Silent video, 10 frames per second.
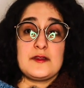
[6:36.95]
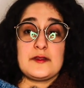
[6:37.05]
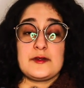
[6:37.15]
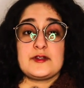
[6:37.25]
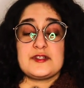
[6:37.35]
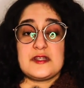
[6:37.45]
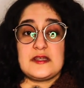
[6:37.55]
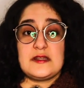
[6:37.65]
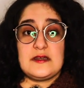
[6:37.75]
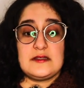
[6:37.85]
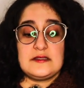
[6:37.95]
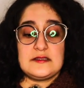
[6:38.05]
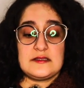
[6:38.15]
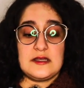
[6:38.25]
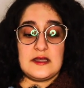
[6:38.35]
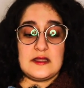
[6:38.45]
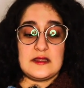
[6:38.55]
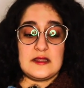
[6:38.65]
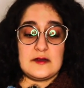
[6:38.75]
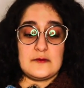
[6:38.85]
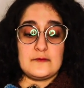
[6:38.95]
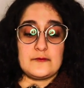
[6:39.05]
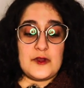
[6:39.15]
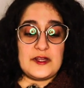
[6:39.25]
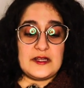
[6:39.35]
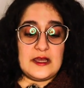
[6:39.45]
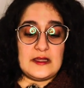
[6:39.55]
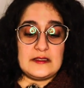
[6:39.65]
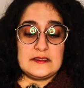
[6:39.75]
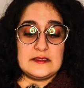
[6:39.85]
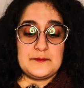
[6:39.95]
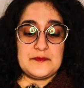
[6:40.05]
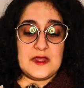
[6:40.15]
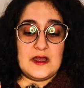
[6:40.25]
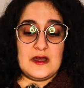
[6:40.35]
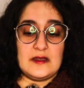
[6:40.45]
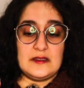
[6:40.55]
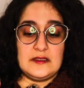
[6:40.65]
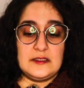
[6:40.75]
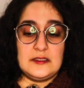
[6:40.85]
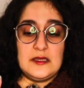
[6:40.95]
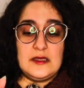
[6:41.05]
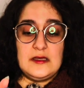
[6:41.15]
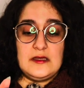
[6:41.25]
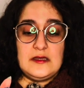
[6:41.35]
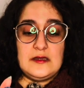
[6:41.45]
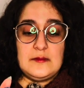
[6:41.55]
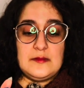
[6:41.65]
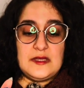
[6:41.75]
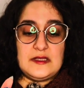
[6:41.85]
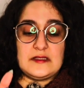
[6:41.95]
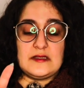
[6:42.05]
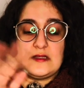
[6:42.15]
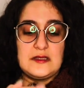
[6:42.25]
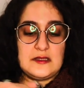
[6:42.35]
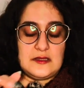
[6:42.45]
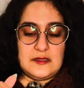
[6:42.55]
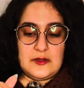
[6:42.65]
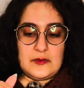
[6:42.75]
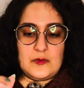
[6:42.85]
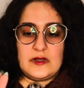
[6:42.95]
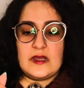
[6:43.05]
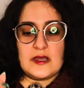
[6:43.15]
Thursday night, and then on Friday night I made the other one.